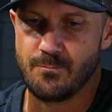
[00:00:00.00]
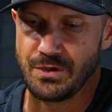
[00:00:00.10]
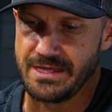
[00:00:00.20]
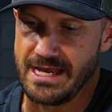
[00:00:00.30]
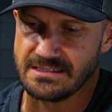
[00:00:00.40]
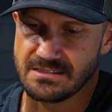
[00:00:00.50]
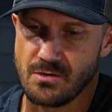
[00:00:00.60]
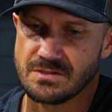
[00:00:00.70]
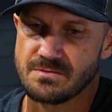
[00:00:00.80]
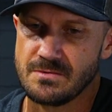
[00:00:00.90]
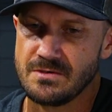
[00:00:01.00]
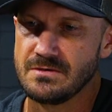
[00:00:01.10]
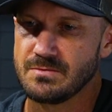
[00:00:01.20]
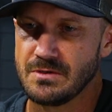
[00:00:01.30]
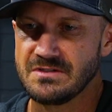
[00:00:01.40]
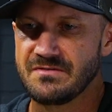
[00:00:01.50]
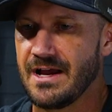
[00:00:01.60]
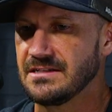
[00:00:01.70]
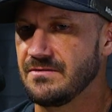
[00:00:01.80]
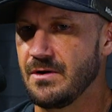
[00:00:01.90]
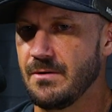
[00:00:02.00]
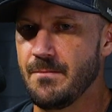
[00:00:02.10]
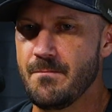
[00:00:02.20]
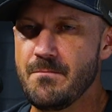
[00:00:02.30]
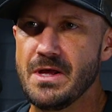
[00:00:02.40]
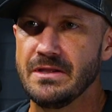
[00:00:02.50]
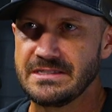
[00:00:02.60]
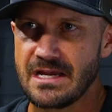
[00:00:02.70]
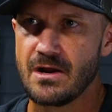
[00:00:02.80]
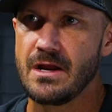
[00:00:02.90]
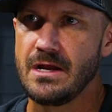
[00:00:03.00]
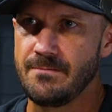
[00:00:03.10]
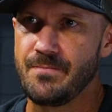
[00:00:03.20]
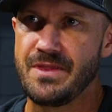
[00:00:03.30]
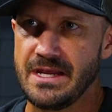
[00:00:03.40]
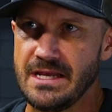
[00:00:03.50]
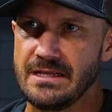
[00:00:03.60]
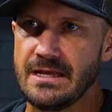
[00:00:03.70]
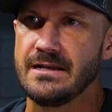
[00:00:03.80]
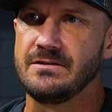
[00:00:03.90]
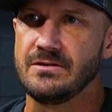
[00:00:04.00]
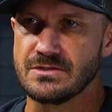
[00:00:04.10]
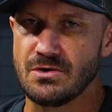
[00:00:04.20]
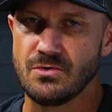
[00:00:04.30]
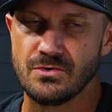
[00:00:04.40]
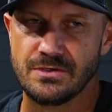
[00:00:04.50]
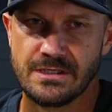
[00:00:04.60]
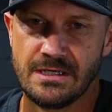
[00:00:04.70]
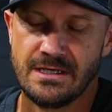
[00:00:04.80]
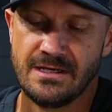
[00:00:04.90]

But that slow is smooth, smooth is faster, the military thing that you're told.